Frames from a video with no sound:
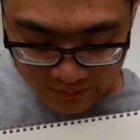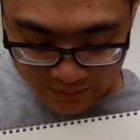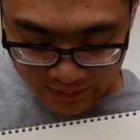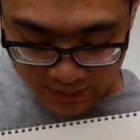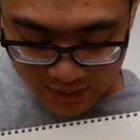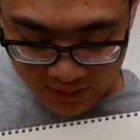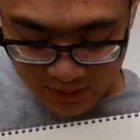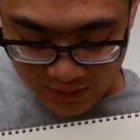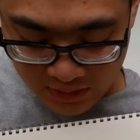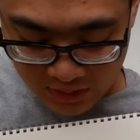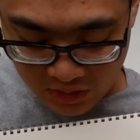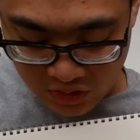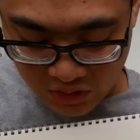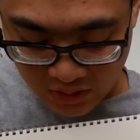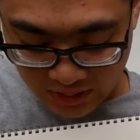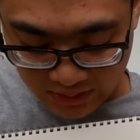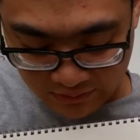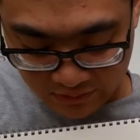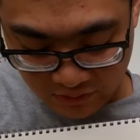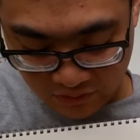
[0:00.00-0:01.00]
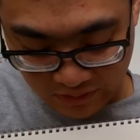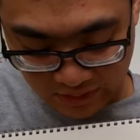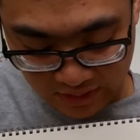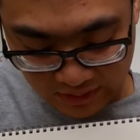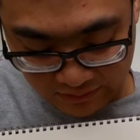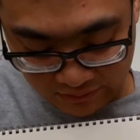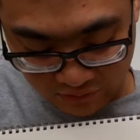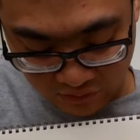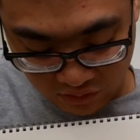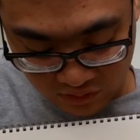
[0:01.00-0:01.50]
Right? They're going to try to
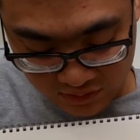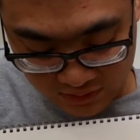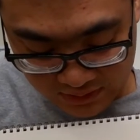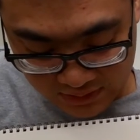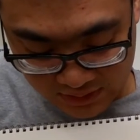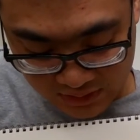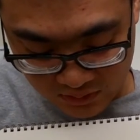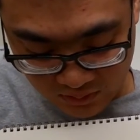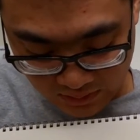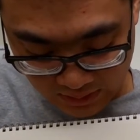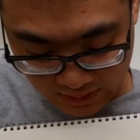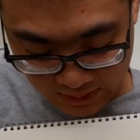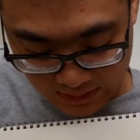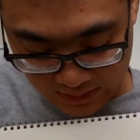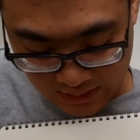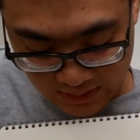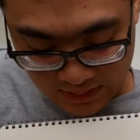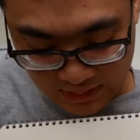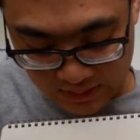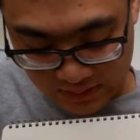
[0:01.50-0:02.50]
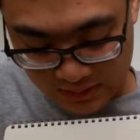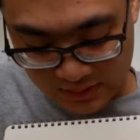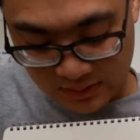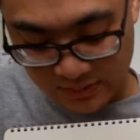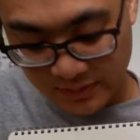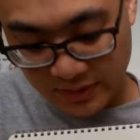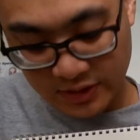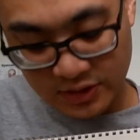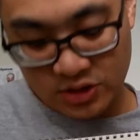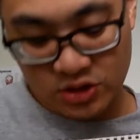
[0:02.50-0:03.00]
create a force this way to
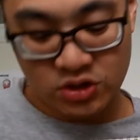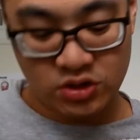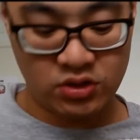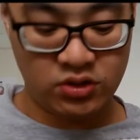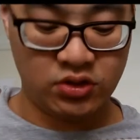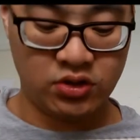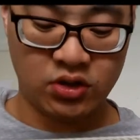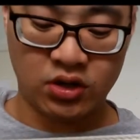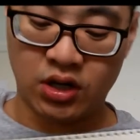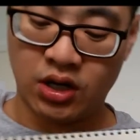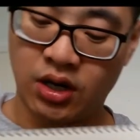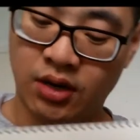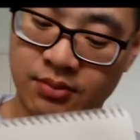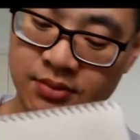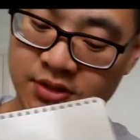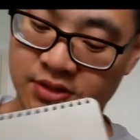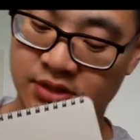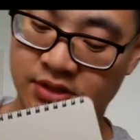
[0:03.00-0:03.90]
make sure your arm